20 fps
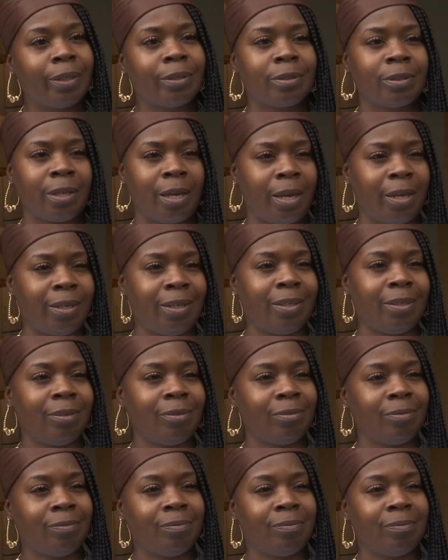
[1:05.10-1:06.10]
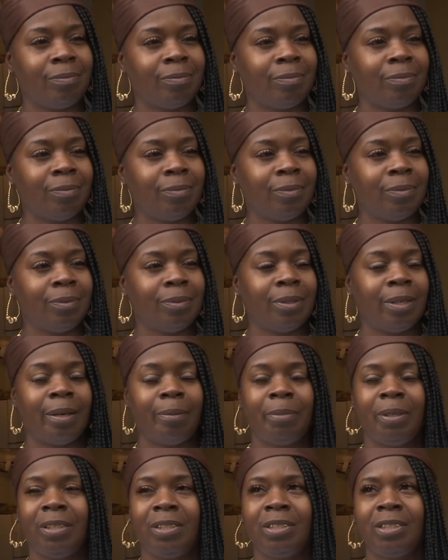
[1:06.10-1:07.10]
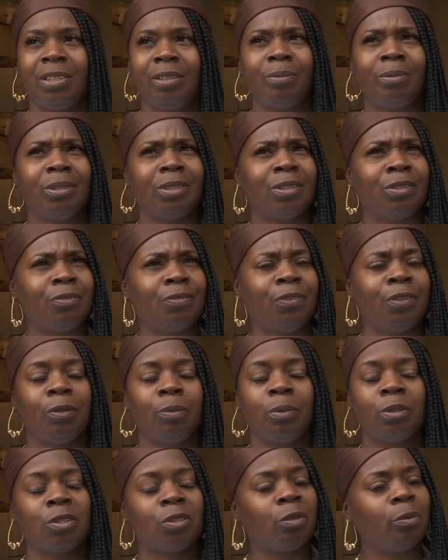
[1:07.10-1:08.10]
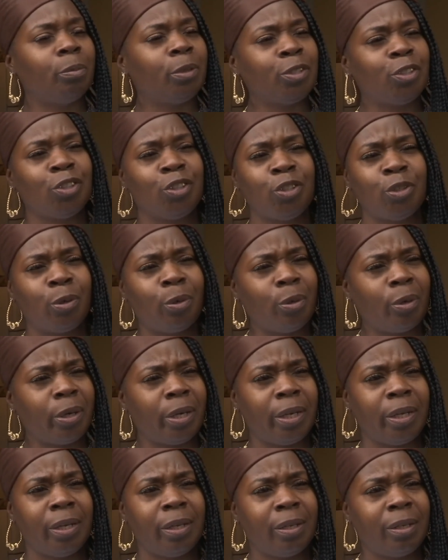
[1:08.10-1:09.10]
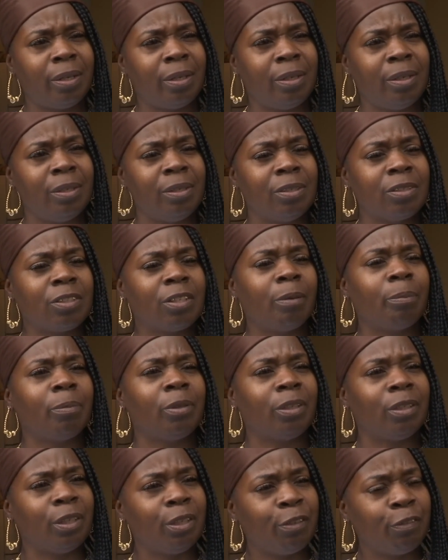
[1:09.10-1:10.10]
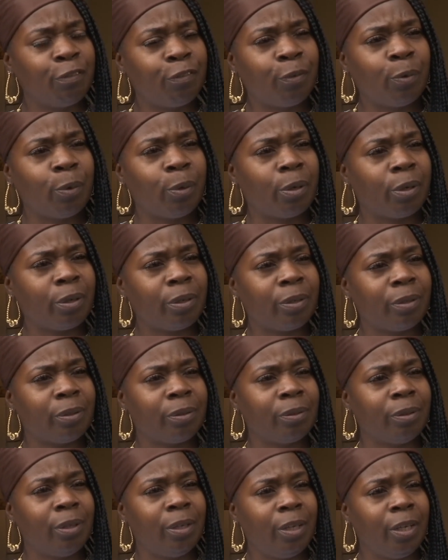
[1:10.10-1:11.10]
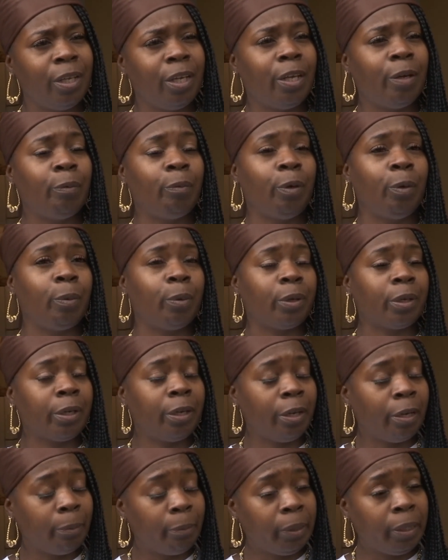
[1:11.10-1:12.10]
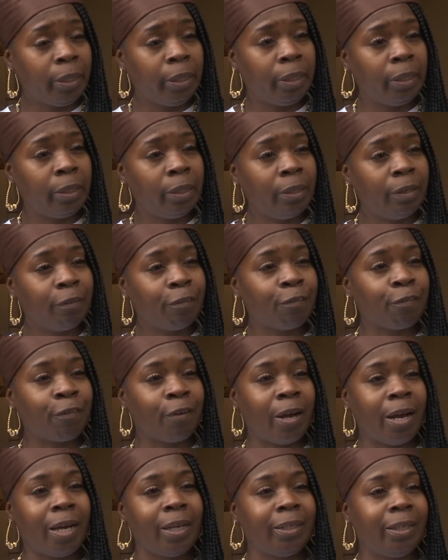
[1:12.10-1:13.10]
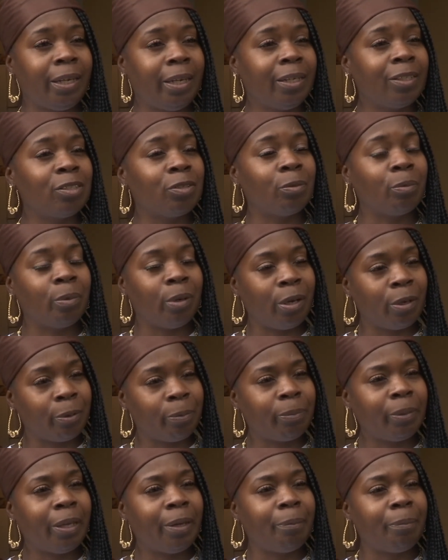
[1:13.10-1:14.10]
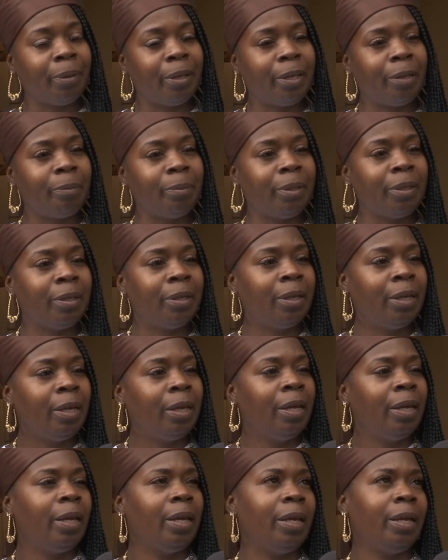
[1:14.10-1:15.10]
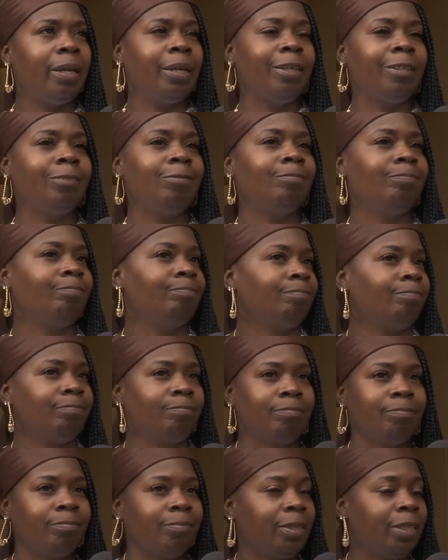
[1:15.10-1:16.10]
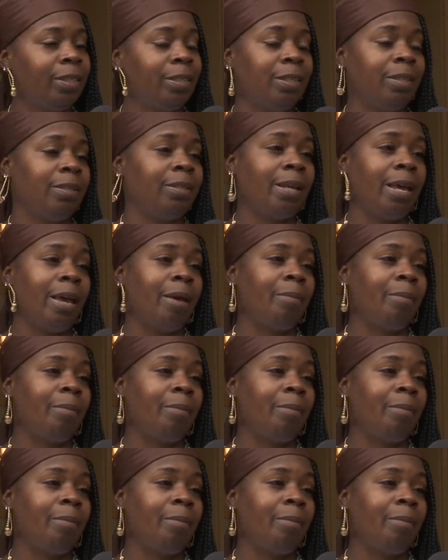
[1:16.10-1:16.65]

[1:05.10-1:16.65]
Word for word: excited. I mean, she was just filled with so much joy, something to live for. And we were coming Friday to welcome that baby, and it didn't